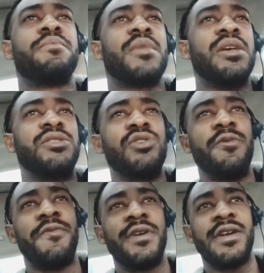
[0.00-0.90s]
it's
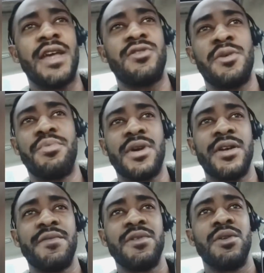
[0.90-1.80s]
dope feeling like you're a part
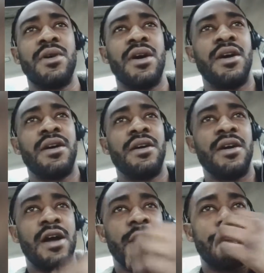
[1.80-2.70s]
of,
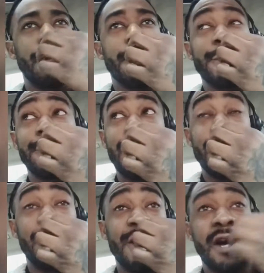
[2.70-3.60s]
a care
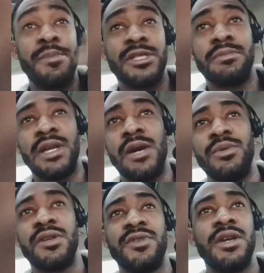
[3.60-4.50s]
team, and you're helping somebody out
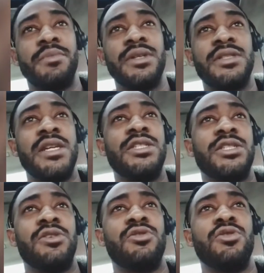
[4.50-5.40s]
with their
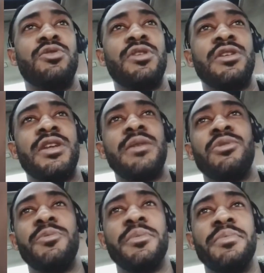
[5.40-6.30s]
rehabilitation, or you're getting them
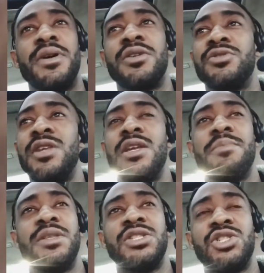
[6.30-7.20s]
a little bit better so they can
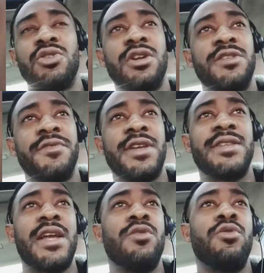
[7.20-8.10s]
be discharged for that
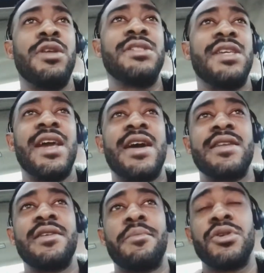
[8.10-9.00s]
night, or at least get out
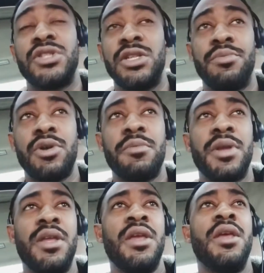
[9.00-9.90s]
of the emergency
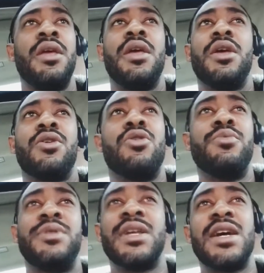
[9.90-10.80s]
department and go up
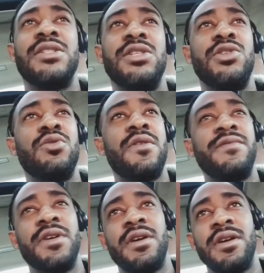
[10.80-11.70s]
to the ICU
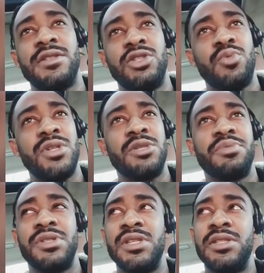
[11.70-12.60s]
if the situation
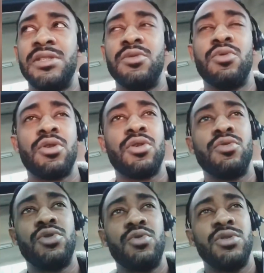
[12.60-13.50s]
persists, or
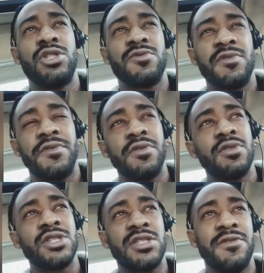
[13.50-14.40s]
go to a general
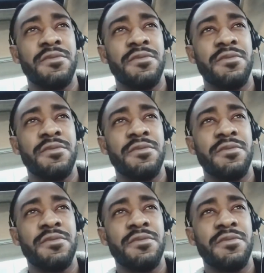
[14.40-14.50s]
floor just for